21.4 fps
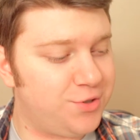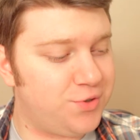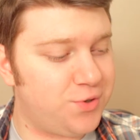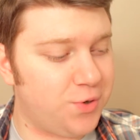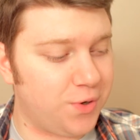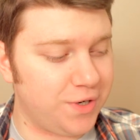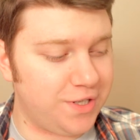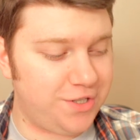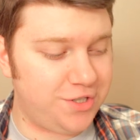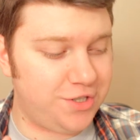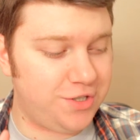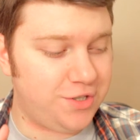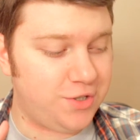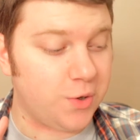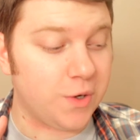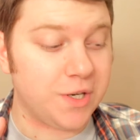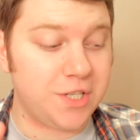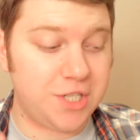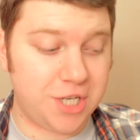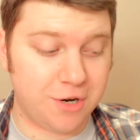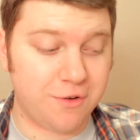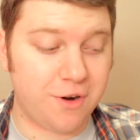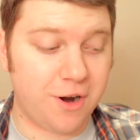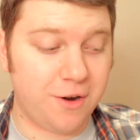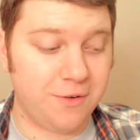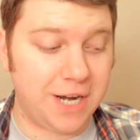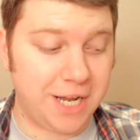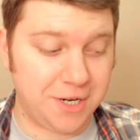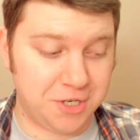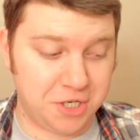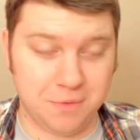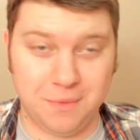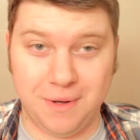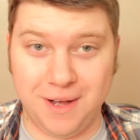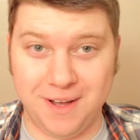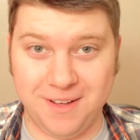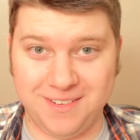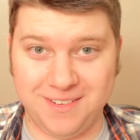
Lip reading: Toichiro Nashima,